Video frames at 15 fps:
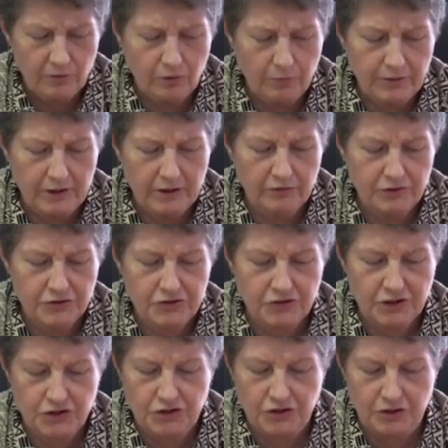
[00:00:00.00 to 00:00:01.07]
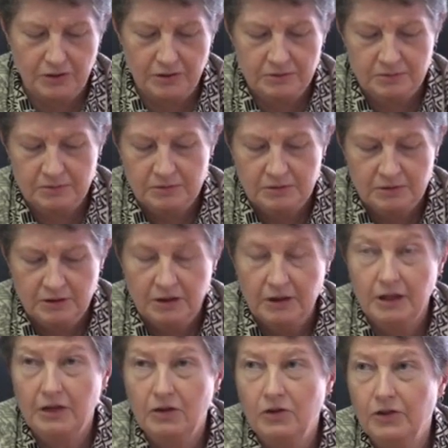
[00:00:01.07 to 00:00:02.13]
There will be a restriction
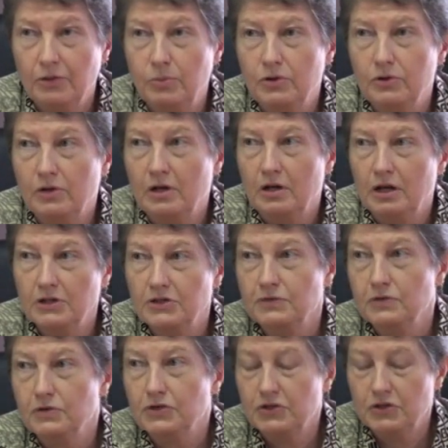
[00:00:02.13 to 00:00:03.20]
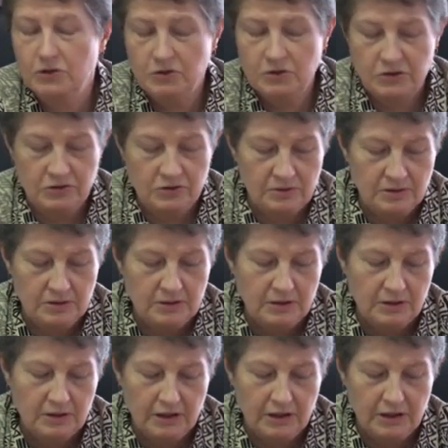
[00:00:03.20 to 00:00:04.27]
on the blue cards for students.
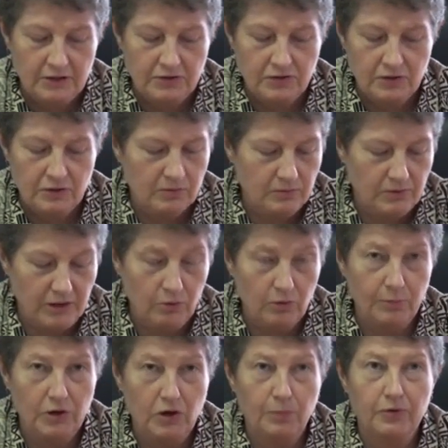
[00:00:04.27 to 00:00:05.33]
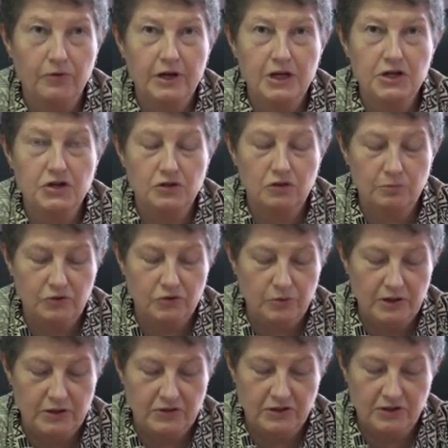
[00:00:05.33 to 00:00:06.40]
So they will be operational
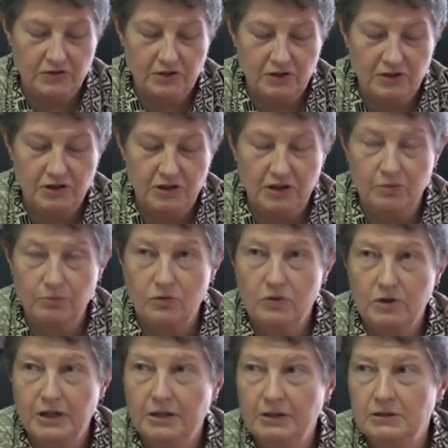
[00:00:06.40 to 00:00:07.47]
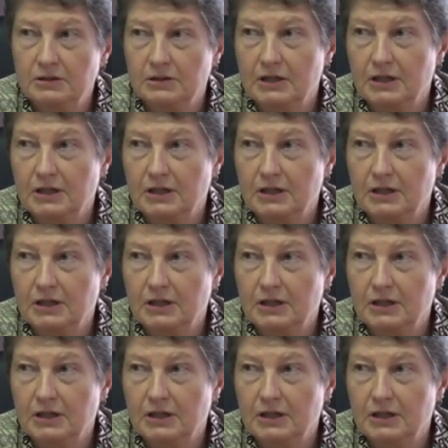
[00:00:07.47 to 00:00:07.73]
between 6:30 in the morning